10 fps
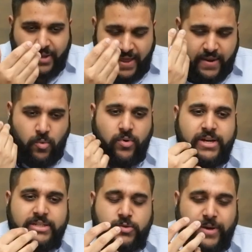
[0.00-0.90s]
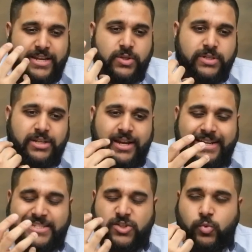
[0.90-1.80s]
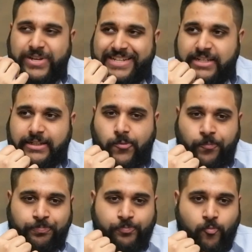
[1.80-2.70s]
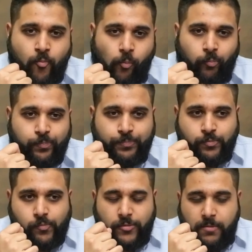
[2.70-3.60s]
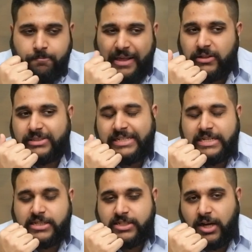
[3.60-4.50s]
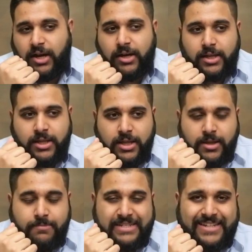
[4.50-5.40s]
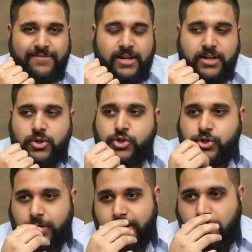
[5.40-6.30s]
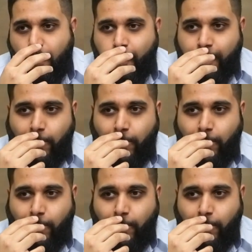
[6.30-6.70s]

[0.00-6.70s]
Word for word: and then it works its way into a slightly sweeter, melted, dark muscovado sugar.